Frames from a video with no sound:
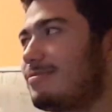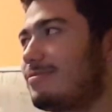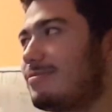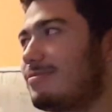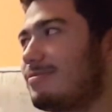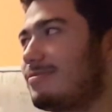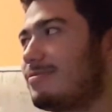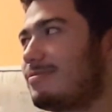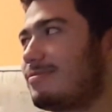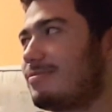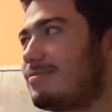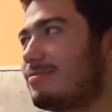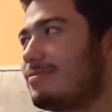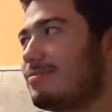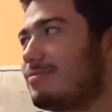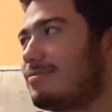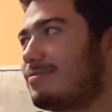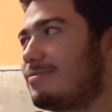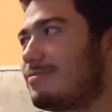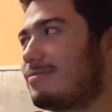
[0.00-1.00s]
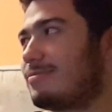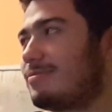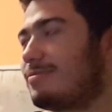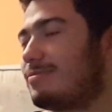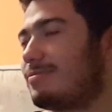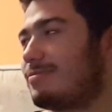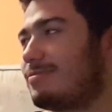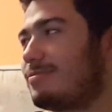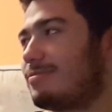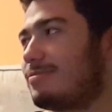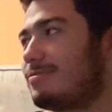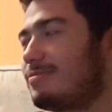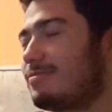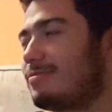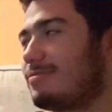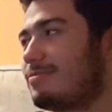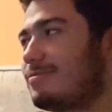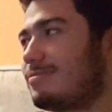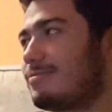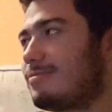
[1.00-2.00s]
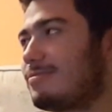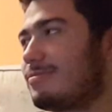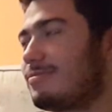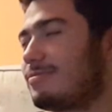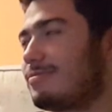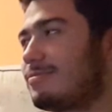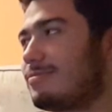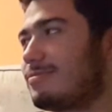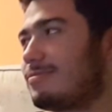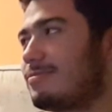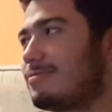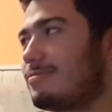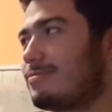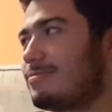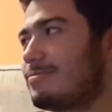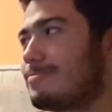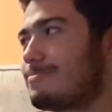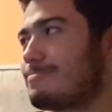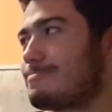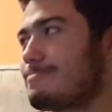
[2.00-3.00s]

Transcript: No words are spoken by the person on screen.